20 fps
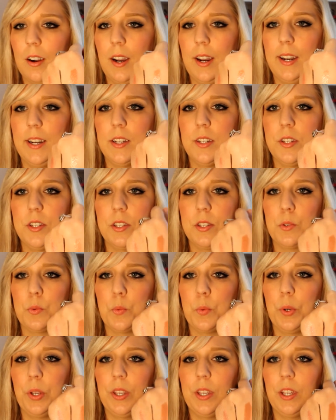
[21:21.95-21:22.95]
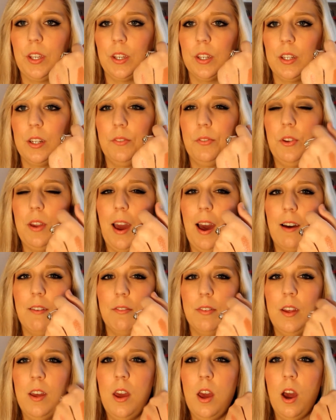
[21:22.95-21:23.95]
and it's just really good if you
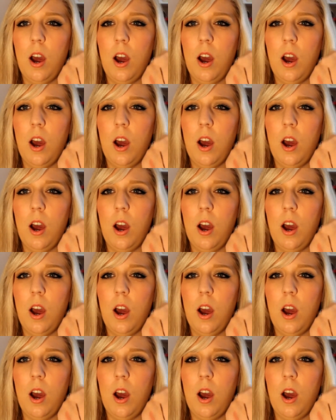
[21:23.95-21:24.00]
have